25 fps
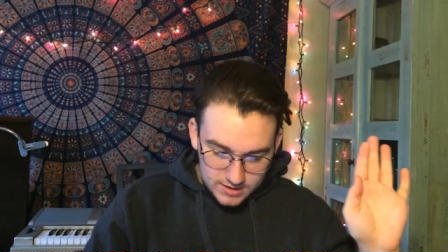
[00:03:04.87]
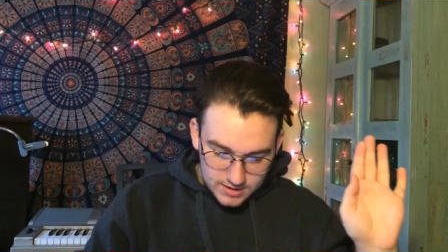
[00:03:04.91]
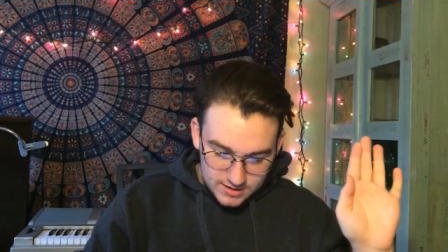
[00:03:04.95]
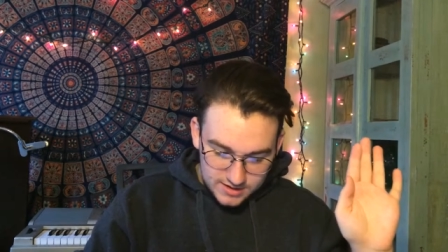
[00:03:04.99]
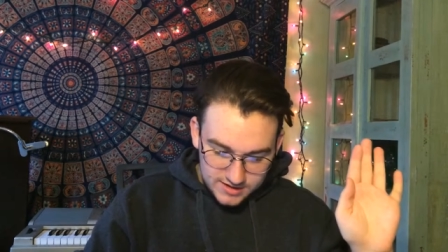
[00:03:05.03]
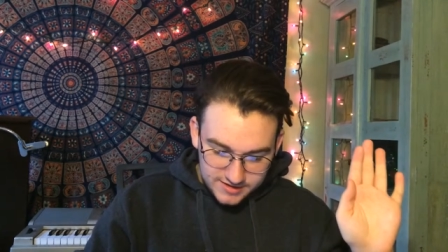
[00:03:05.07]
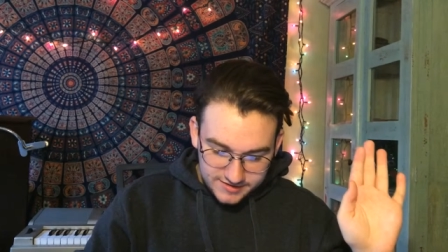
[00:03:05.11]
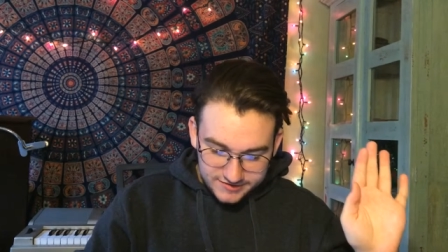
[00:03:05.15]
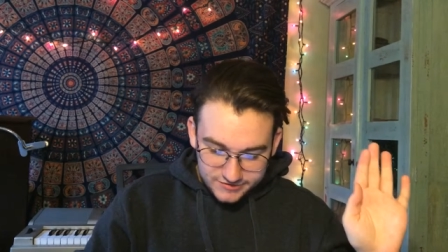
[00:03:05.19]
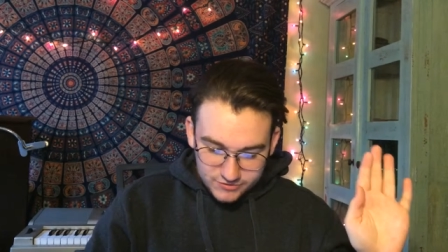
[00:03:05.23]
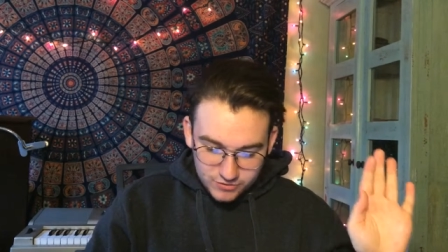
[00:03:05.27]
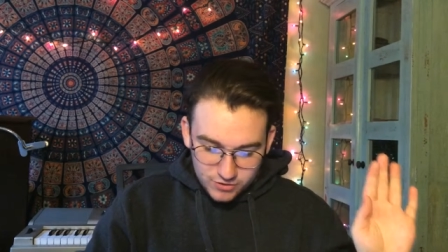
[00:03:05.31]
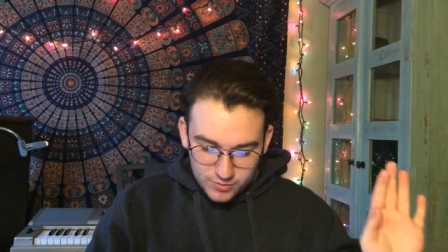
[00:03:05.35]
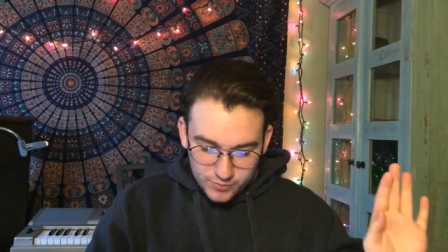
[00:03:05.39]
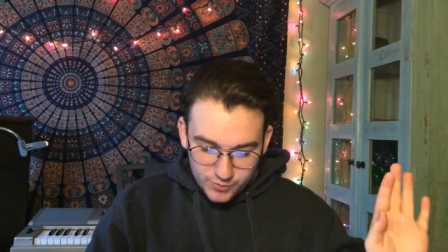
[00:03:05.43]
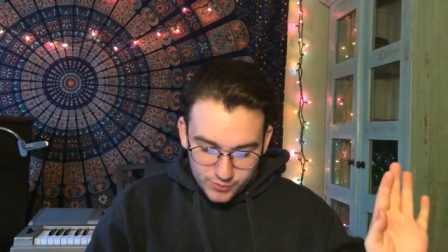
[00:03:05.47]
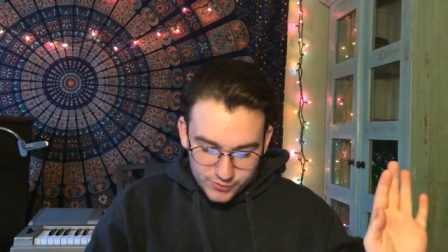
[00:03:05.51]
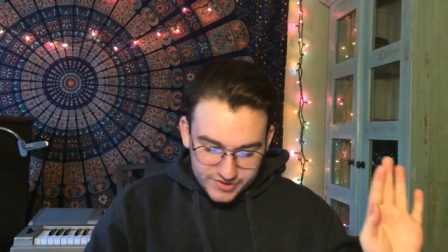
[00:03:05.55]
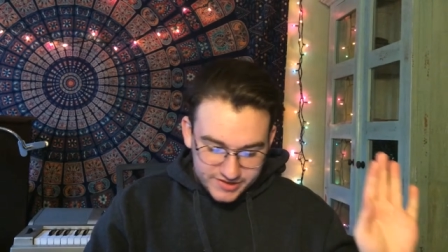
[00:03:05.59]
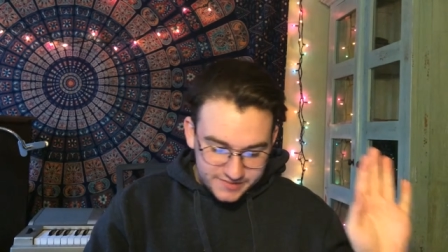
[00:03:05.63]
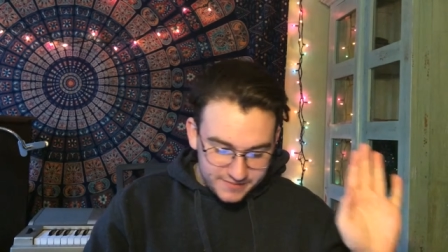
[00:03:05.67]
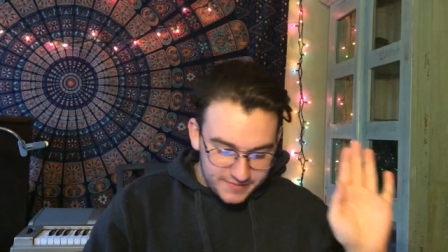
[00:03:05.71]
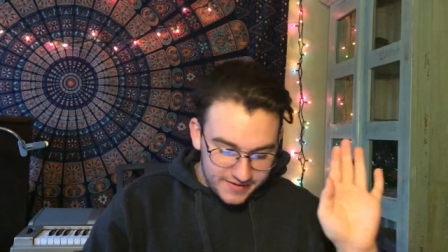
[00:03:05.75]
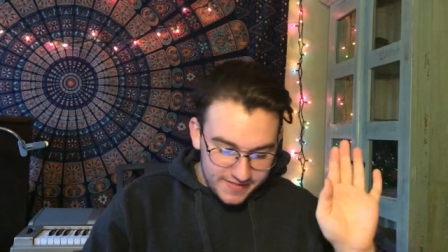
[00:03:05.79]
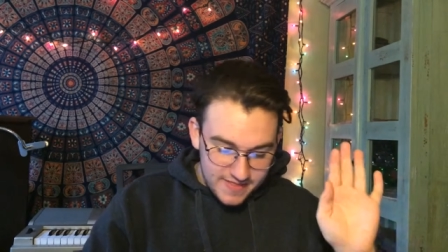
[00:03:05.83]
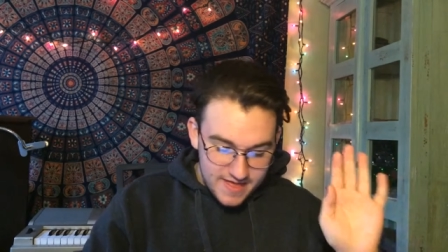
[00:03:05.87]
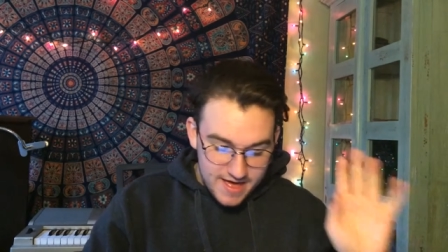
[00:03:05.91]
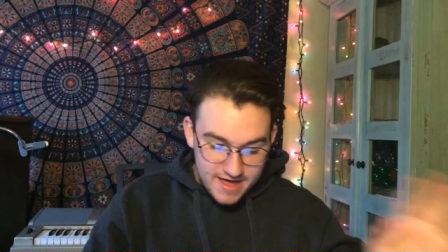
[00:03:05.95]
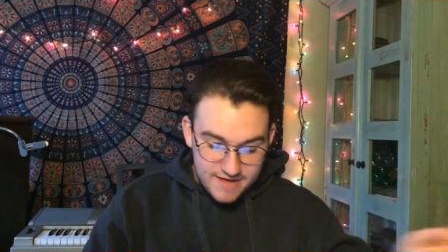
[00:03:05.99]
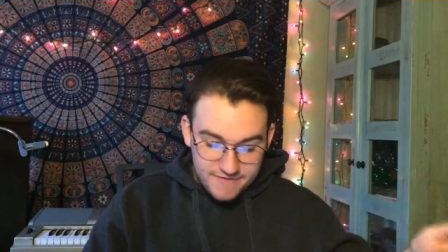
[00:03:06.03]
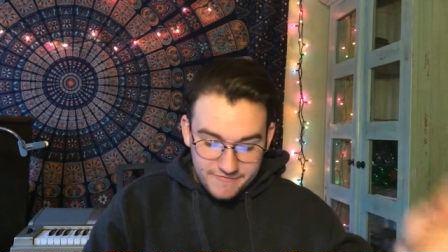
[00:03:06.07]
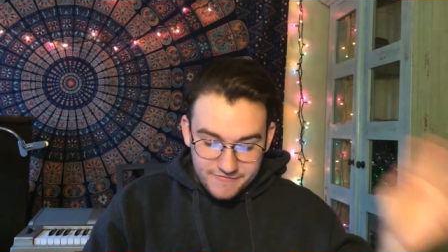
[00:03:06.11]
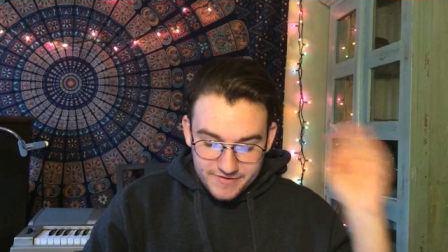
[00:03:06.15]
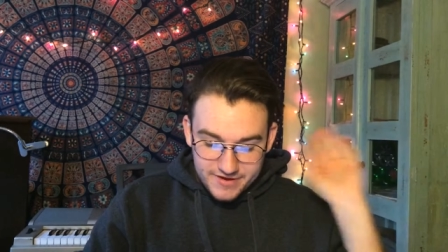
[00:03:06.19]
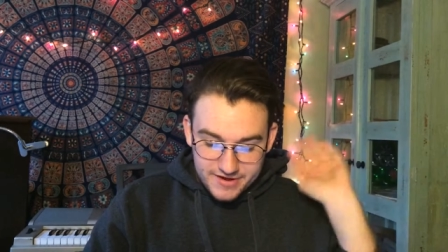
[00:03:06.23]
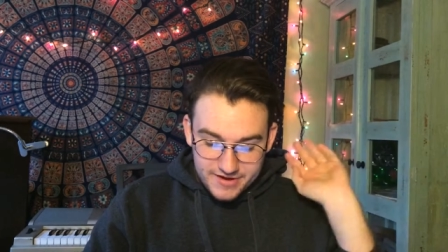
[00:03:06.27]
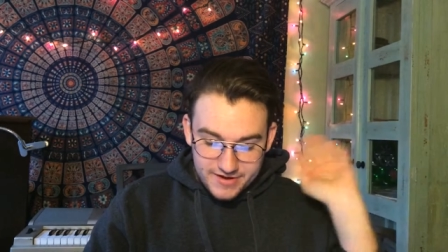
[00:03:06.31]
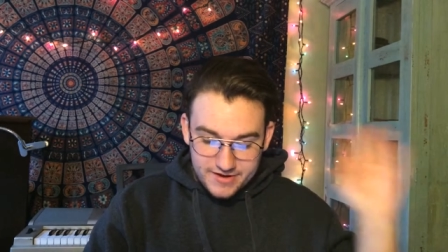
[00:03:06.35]
He's adorable, he's my
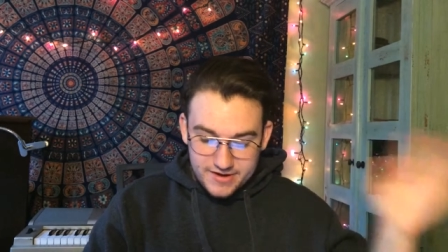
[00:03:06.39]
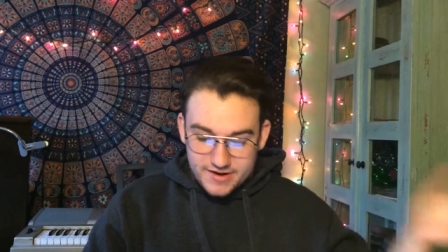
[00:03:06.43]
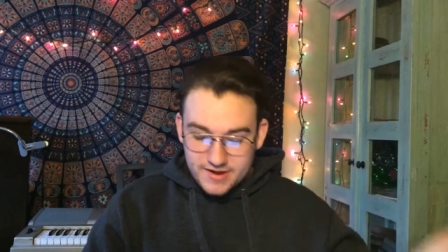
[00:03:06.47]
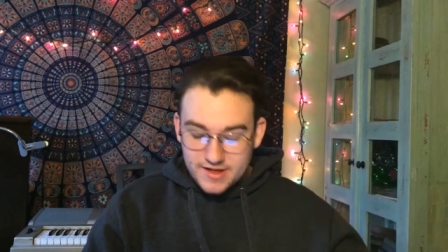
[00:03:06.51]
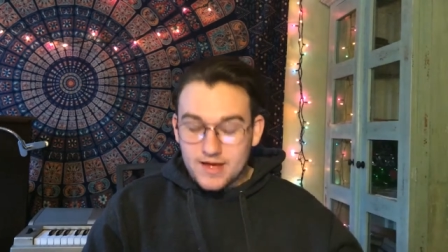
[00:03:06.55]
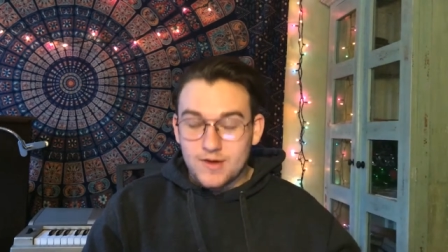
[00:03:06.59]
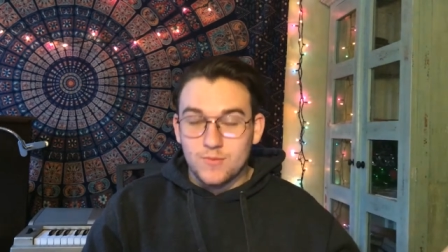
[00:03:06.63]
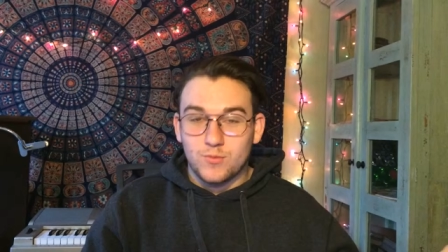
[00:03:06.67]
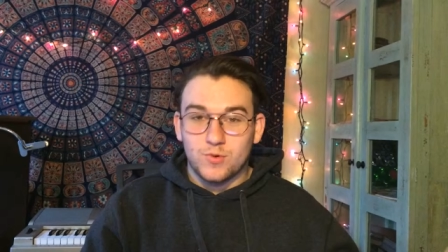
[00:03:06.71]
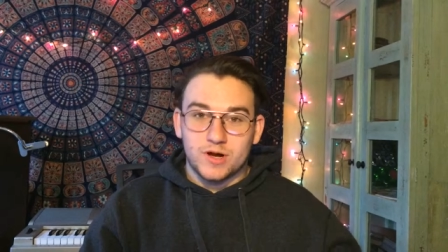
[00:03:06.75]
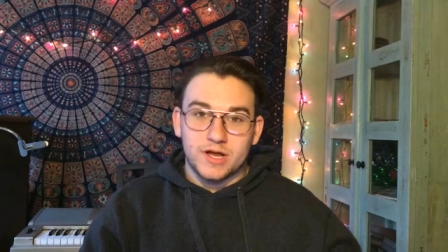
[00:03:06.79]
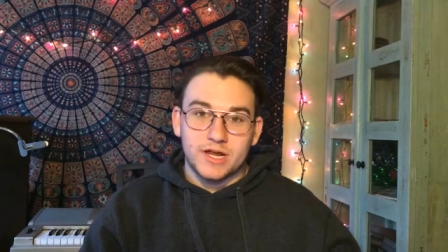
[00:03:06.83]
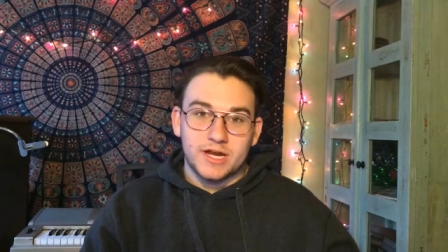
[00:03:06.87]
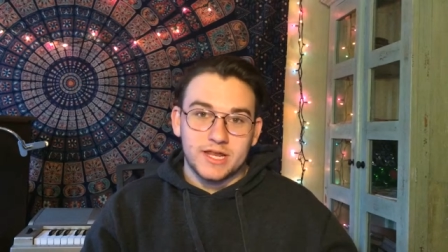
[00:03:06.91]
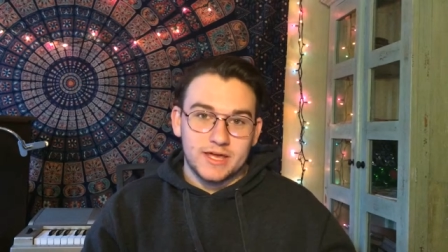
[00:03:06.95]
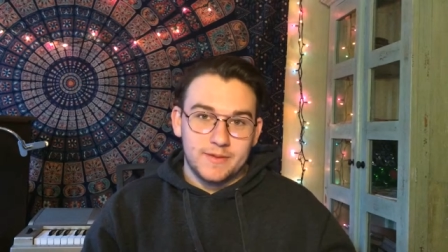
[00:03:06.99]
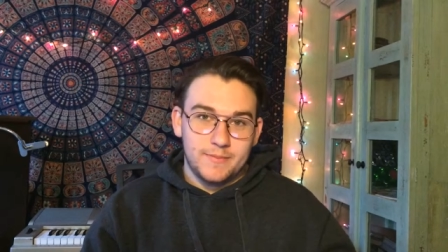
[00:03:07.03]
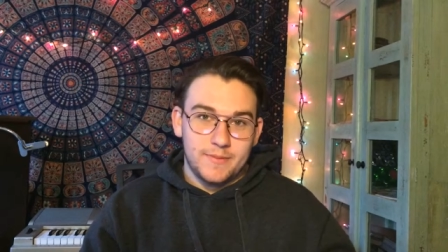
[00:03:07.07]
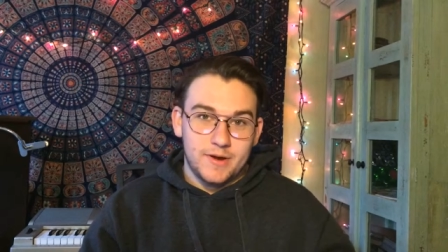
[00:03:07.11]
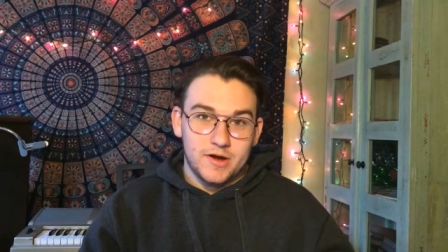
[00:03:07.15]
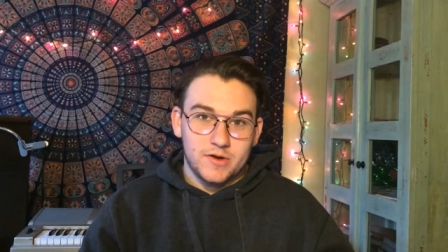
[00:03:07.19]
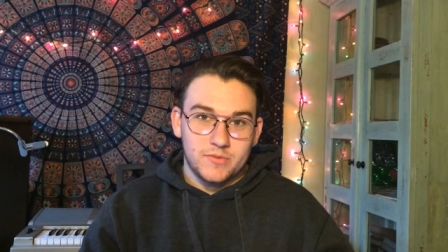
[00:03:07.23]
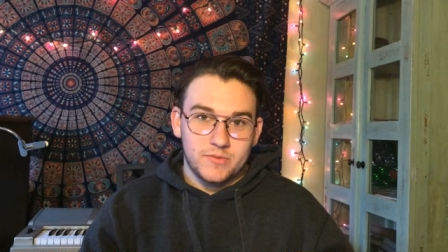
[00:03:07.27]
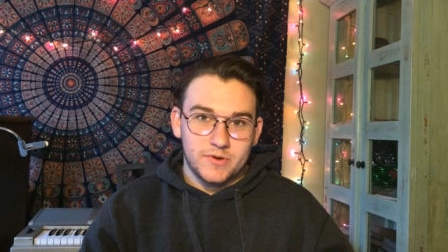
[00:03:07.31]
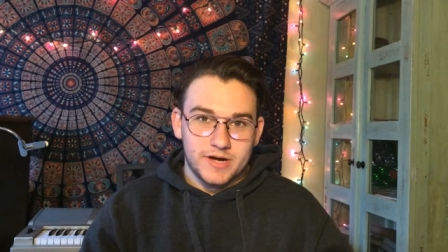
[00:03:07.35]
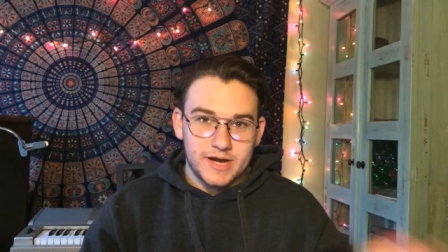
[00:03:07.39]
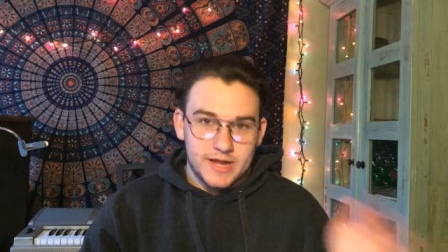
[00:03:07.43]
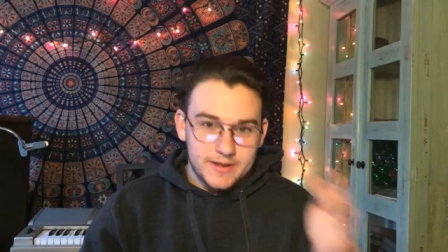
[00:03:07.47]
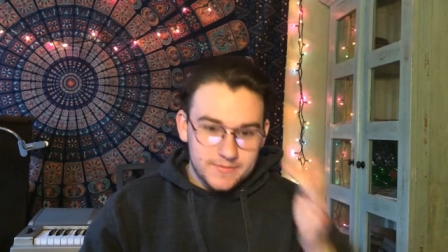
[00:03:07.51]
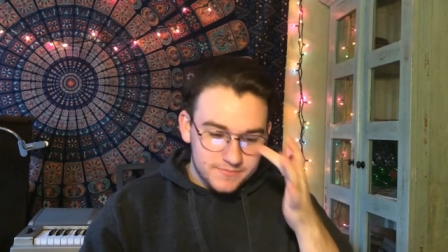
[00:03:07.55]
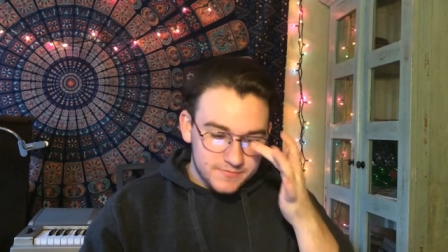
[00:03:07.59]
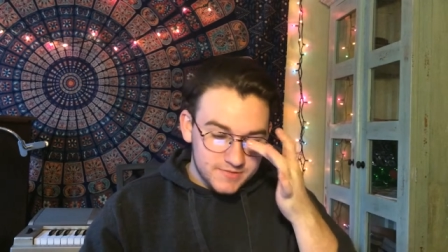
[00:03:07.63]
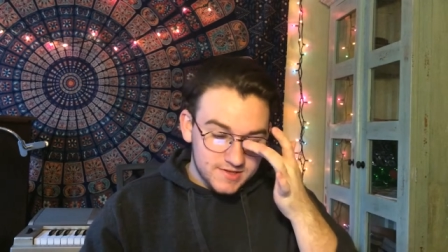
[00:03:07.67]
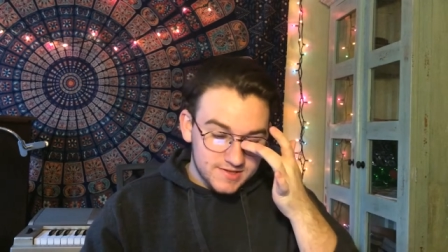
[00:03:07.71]
life, and we're gonna get married one day.